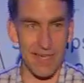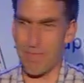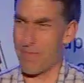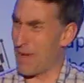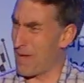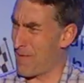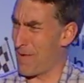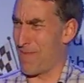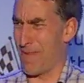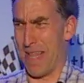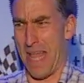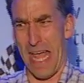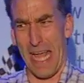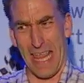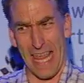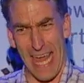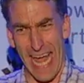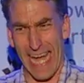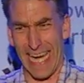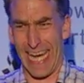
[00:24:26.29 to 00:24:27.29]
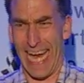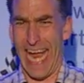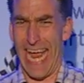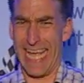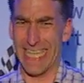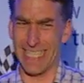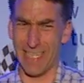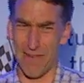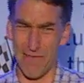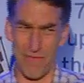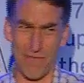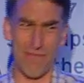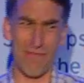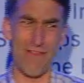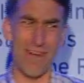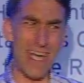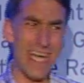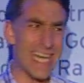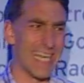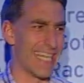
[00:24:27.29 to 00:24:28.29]
And people would be like, that guy's a
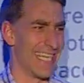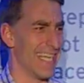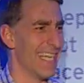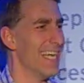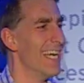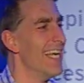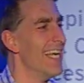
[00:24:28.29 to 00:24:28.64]
freak.